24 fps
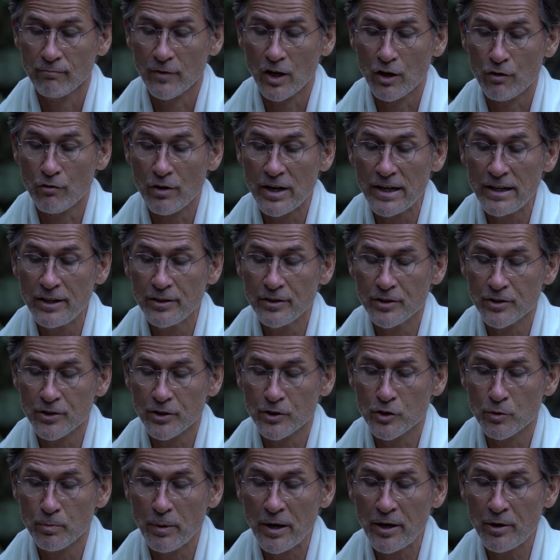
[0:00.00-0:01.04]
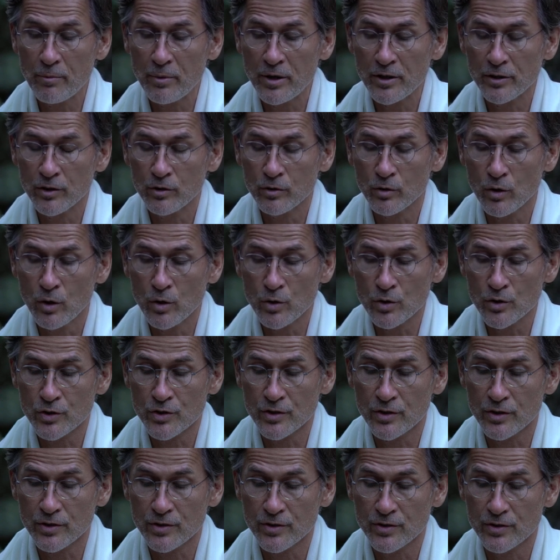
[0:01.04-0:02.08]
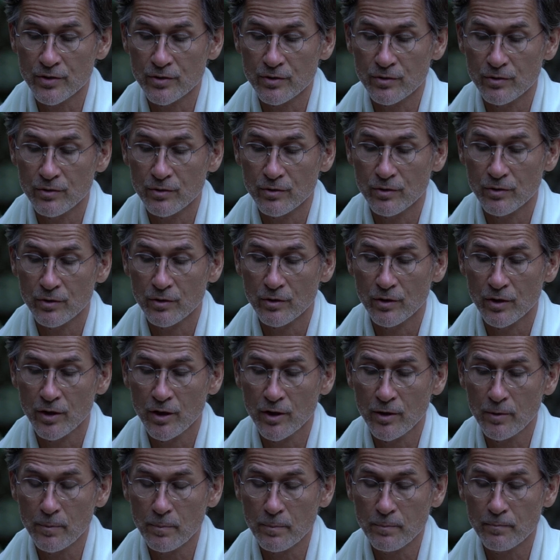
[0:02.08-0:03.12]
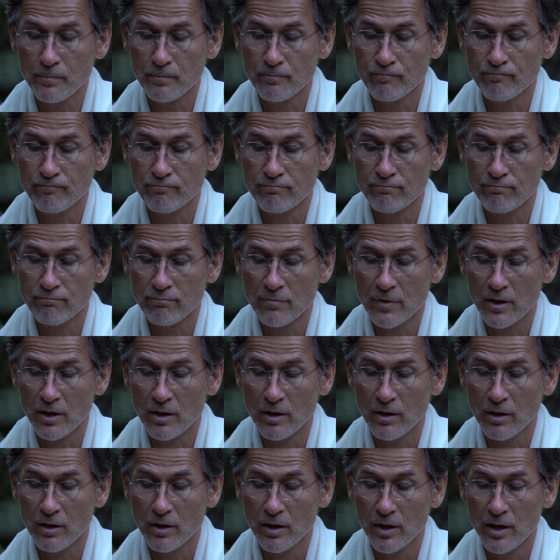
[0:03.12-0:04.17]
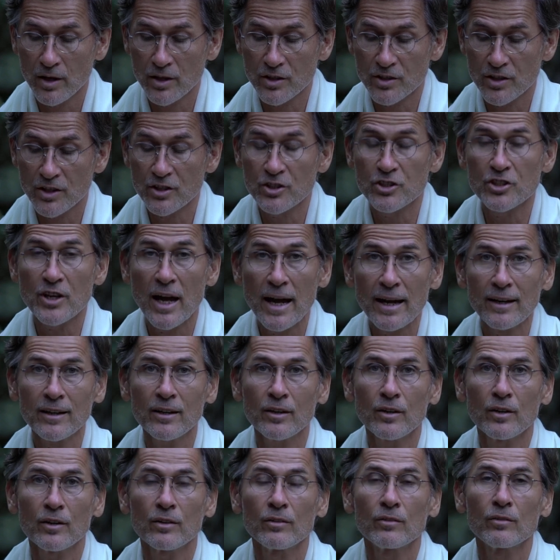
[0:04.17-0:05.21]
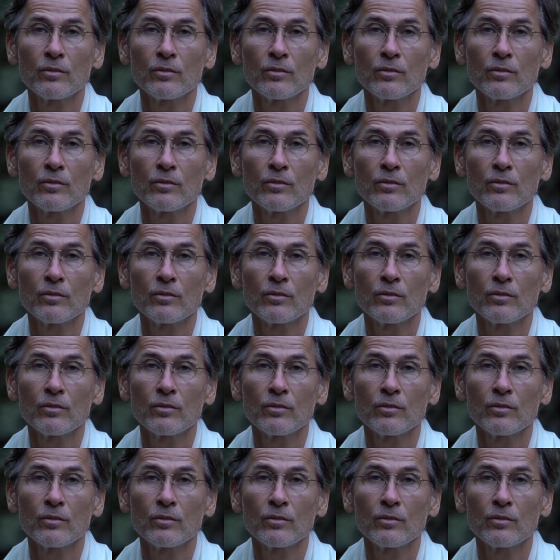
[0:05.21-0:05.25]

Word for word: really, this experiment in consciousness um, is exactly